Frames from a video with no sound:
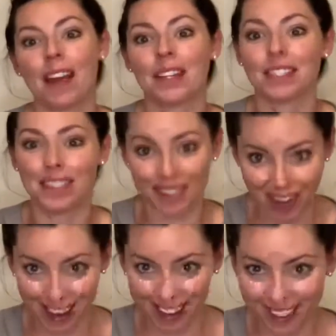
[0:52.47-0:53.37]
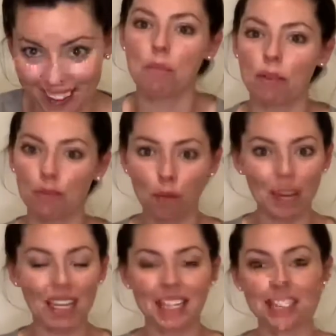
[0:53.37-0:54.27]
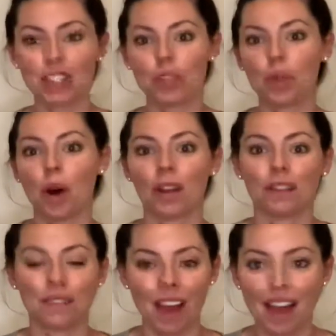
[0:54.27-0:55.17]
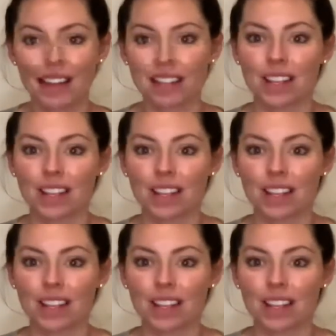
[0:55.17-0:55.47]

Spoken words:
today. Before we get into all of that,